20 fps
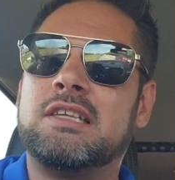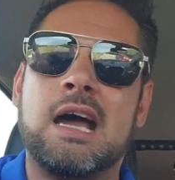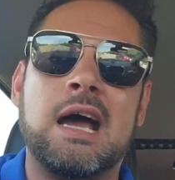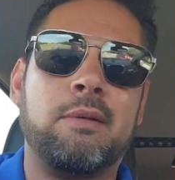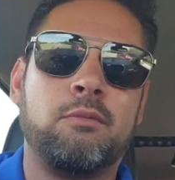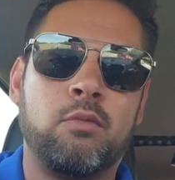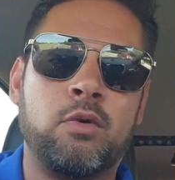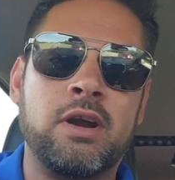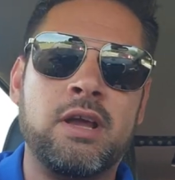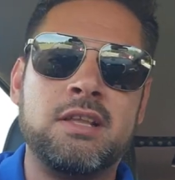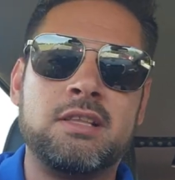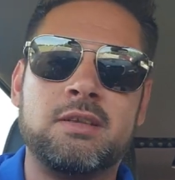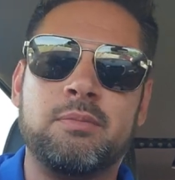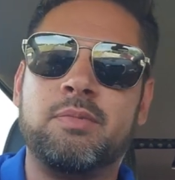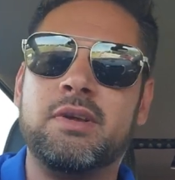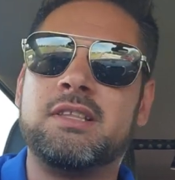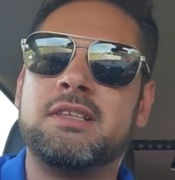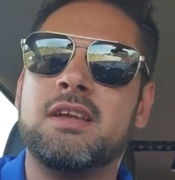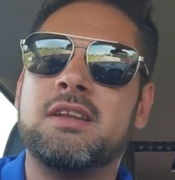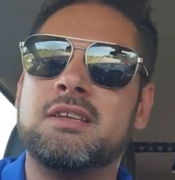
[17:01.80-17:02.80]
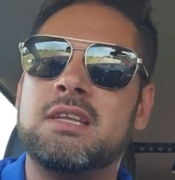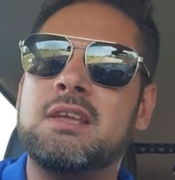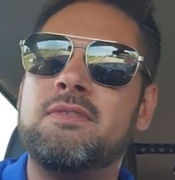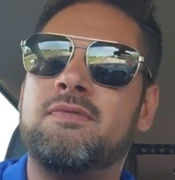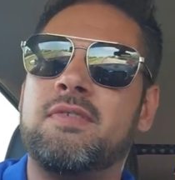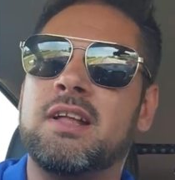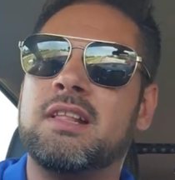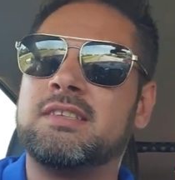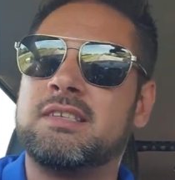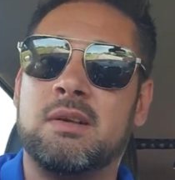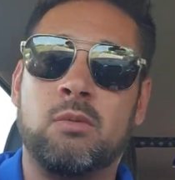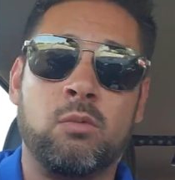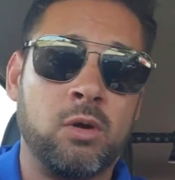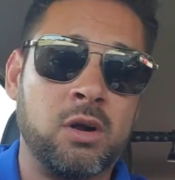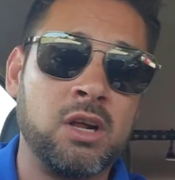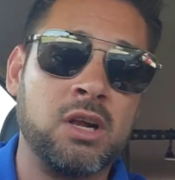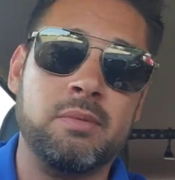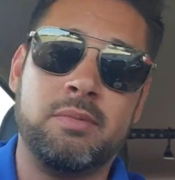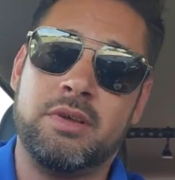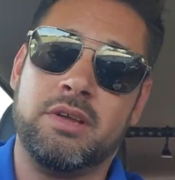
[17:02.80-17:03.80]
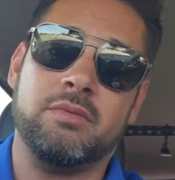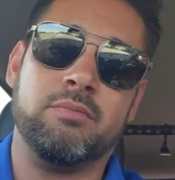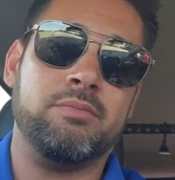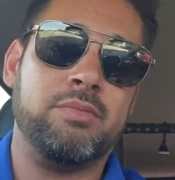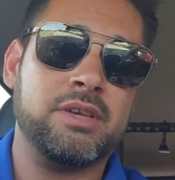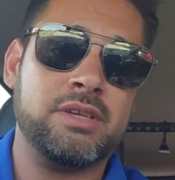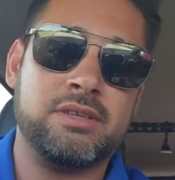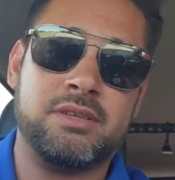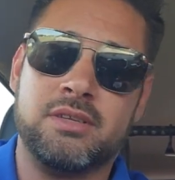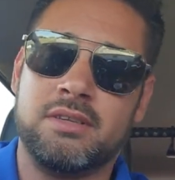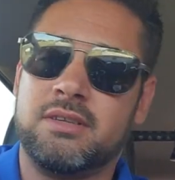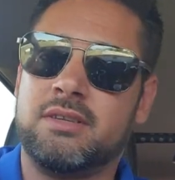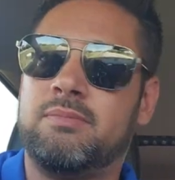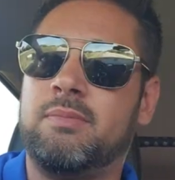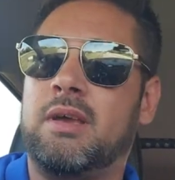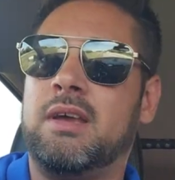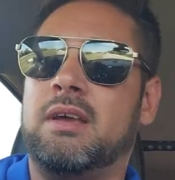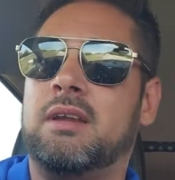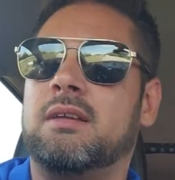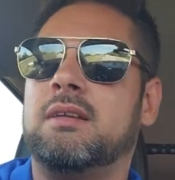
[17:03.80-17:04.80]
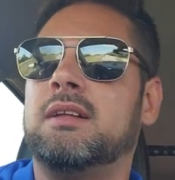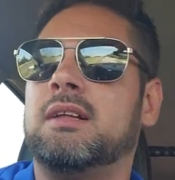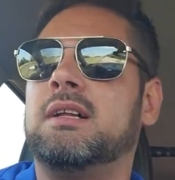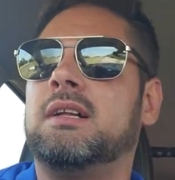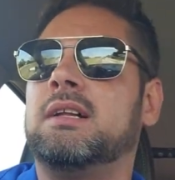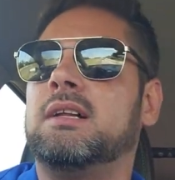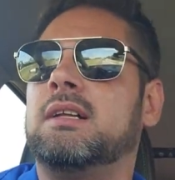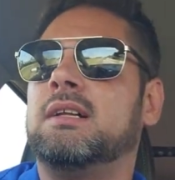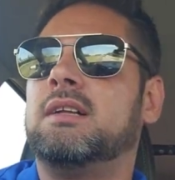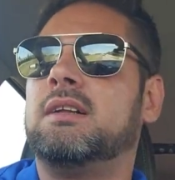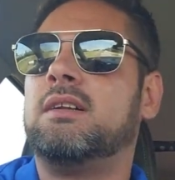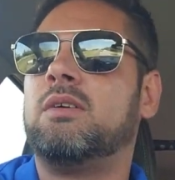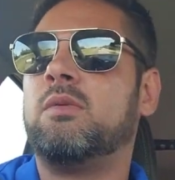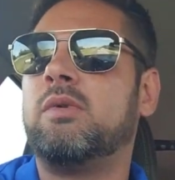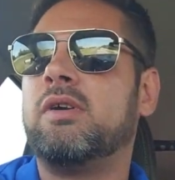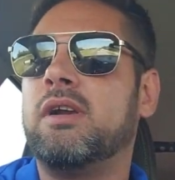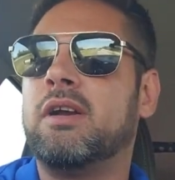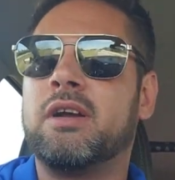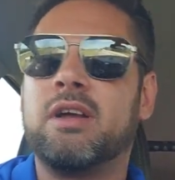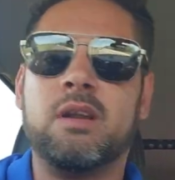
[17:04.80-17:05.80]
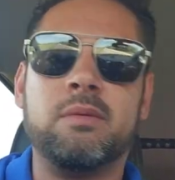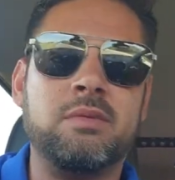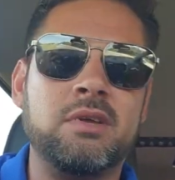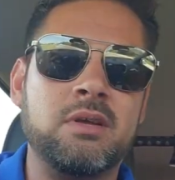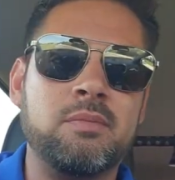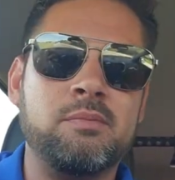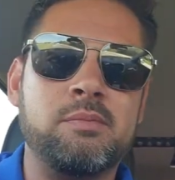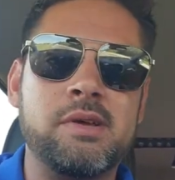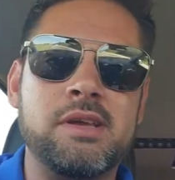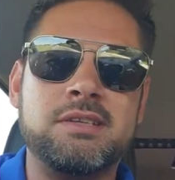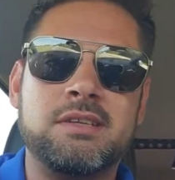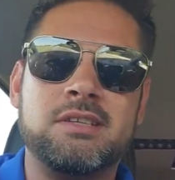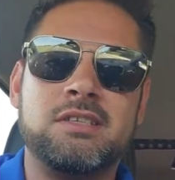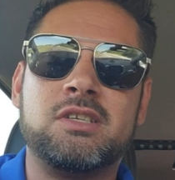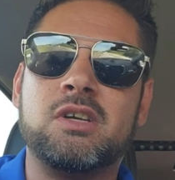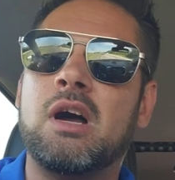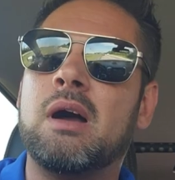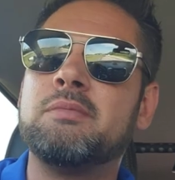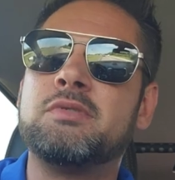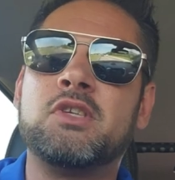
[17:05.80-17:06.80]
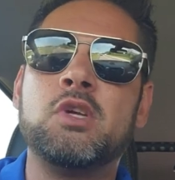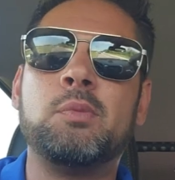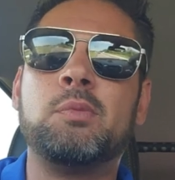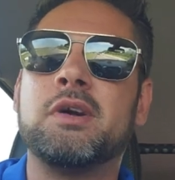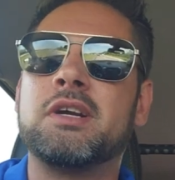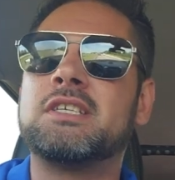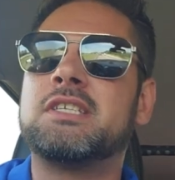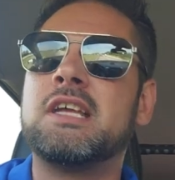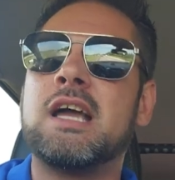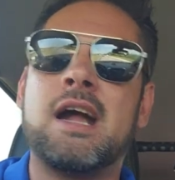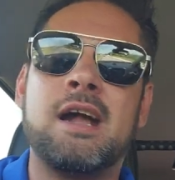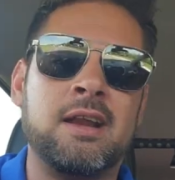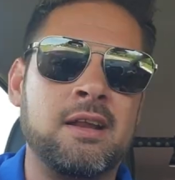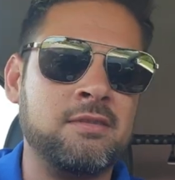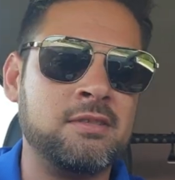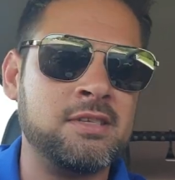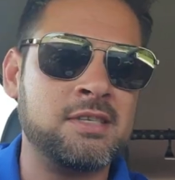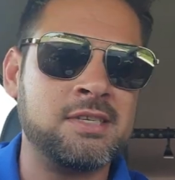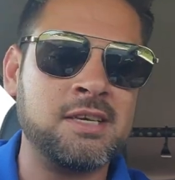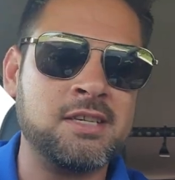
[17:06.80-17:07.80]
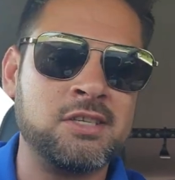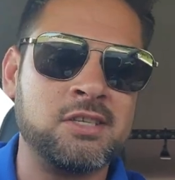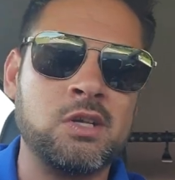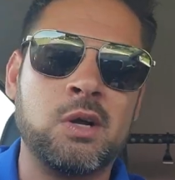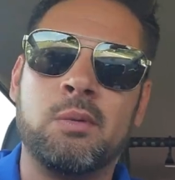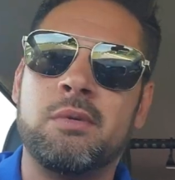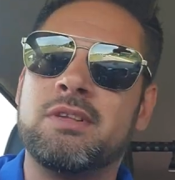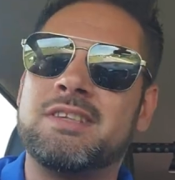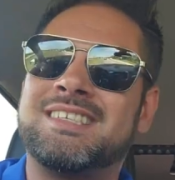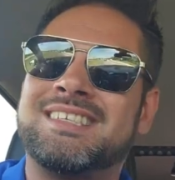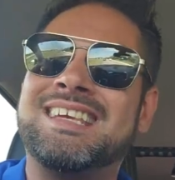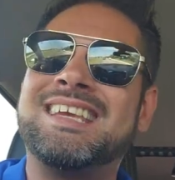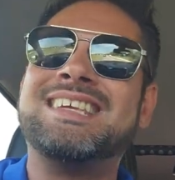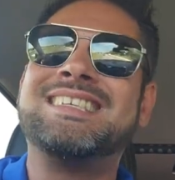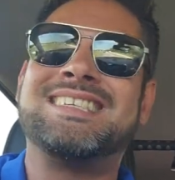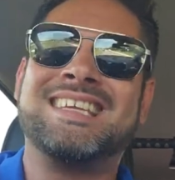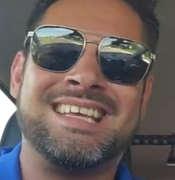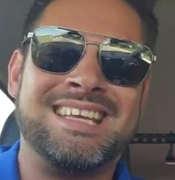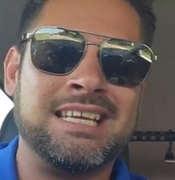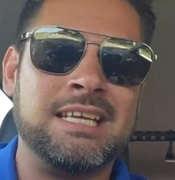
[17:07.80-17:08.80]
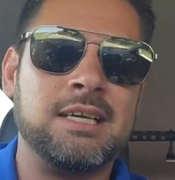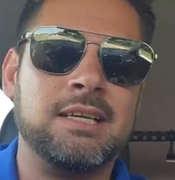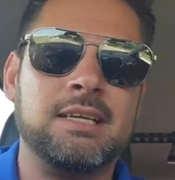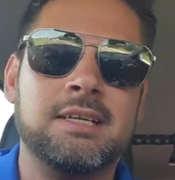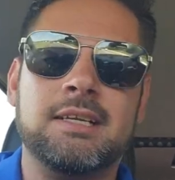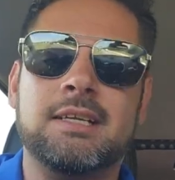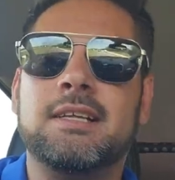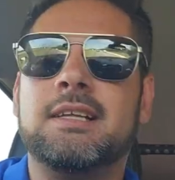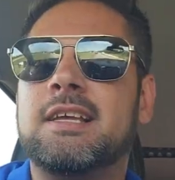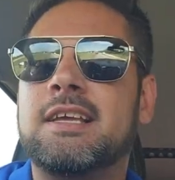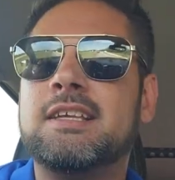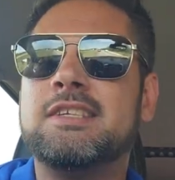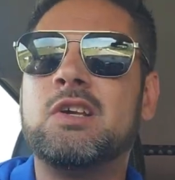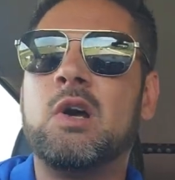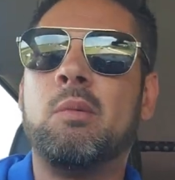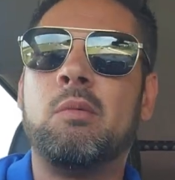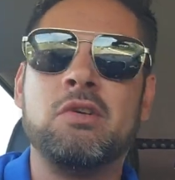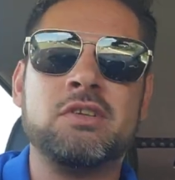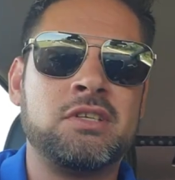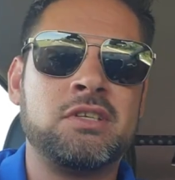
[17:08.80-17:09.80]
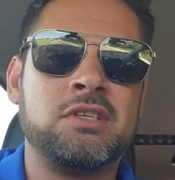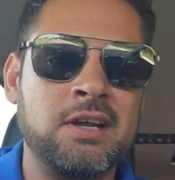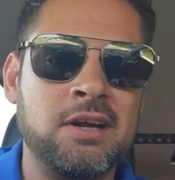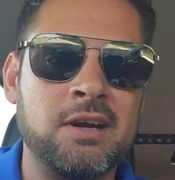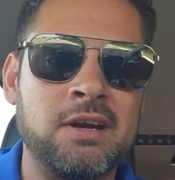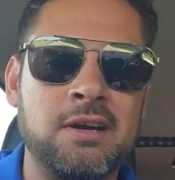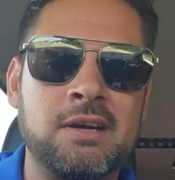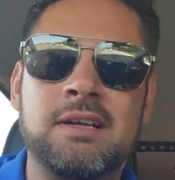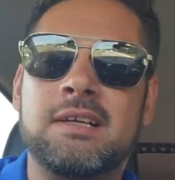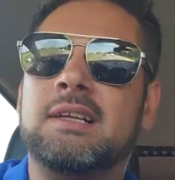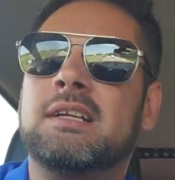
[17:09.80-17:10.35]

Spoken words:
top ranked Big Ten defense, and we're going to be in business, man. We are going to be in business. So I'm super excited. Season is almost here.